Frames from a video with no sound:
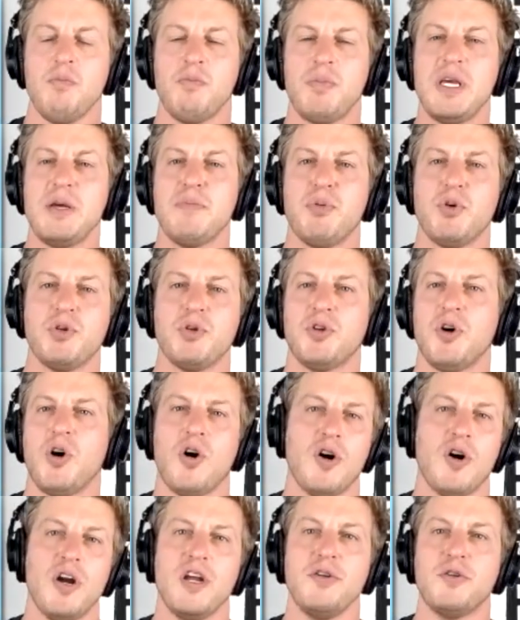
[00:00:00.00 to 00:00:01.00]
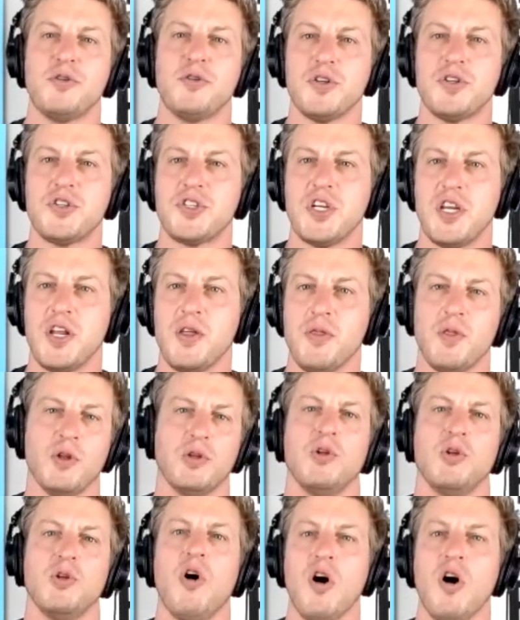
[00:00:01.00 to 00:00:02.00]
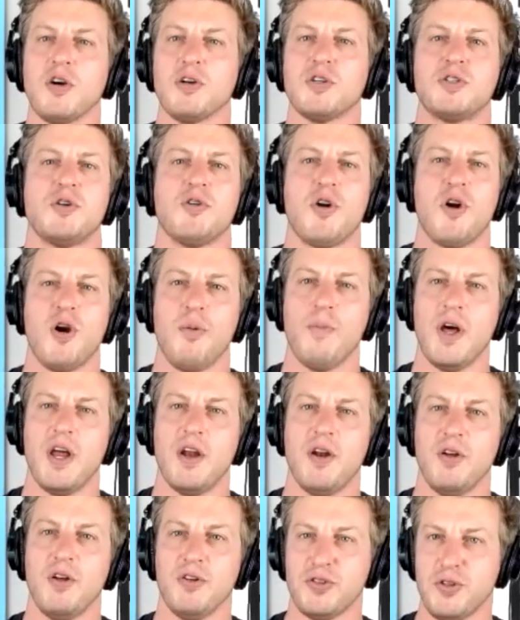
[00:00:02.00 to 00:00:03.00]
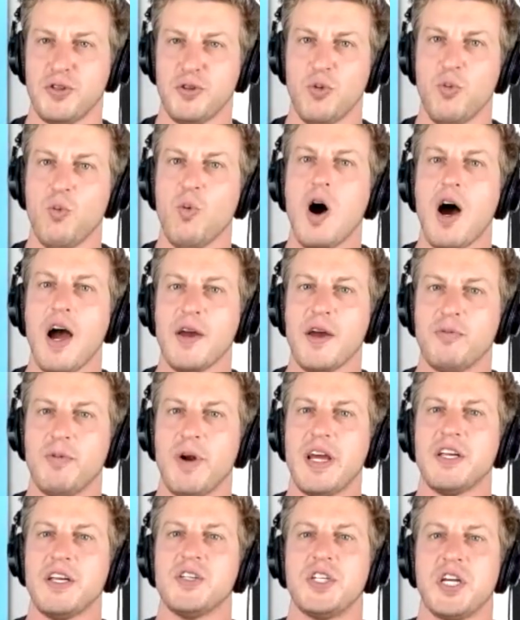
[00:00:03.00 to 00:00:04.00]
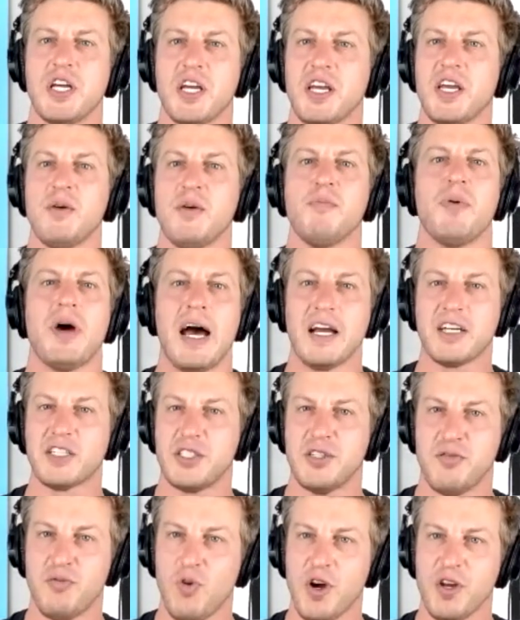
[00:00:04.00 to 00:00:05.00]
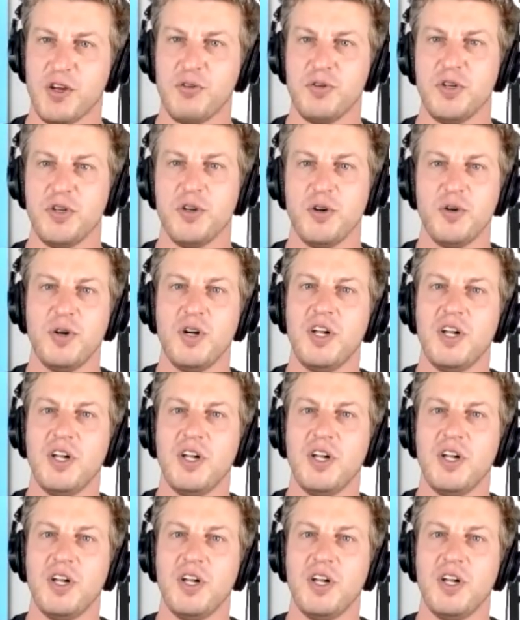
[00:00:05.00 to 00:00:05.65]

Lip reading: people are interested in the long term and also the wide ranging impacts of what you do.